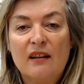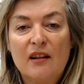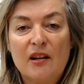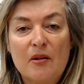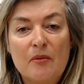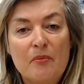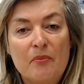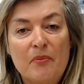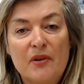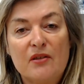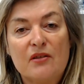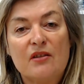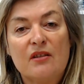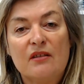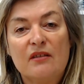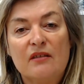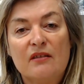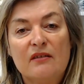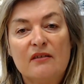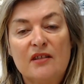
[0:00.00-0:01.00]
but
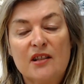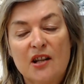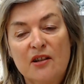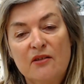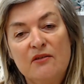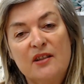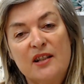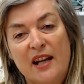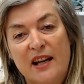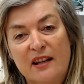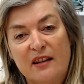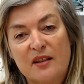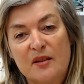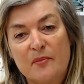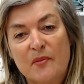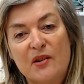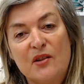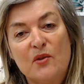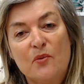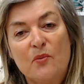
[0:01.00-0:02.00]
don't take as
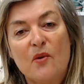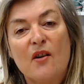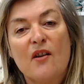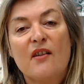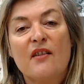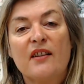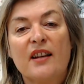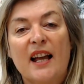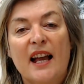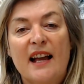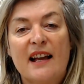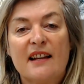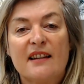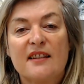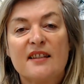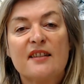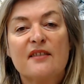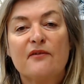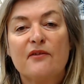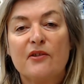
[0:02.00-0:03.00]
much work
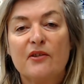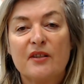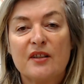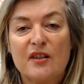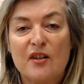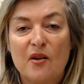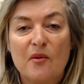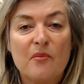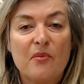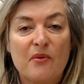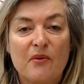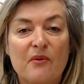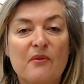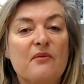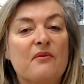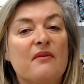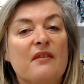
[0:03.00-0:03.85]
as, for example,